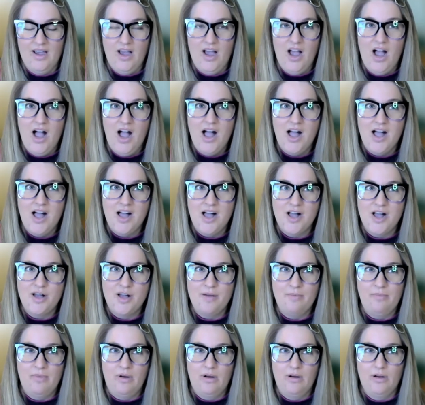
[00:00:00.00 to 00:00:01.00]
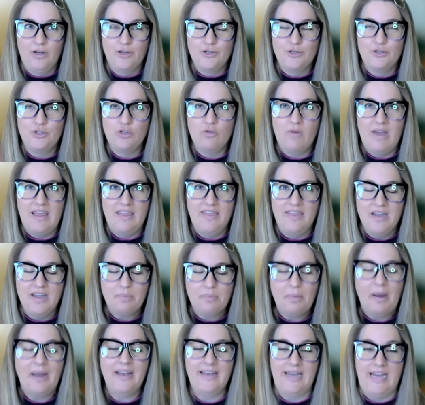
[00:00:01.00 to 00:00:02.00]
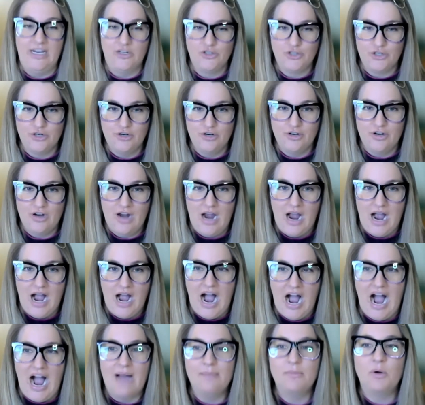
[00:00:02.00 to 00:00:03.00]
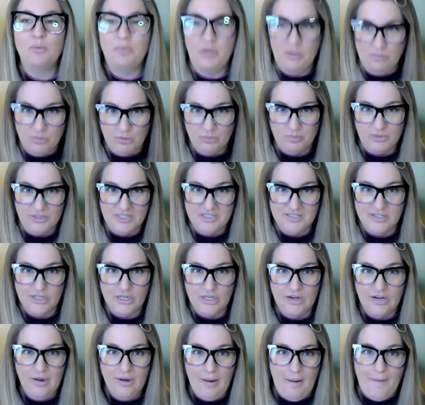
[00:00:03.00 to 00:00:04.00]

Um, so I think by nature, I'm a people pleaser.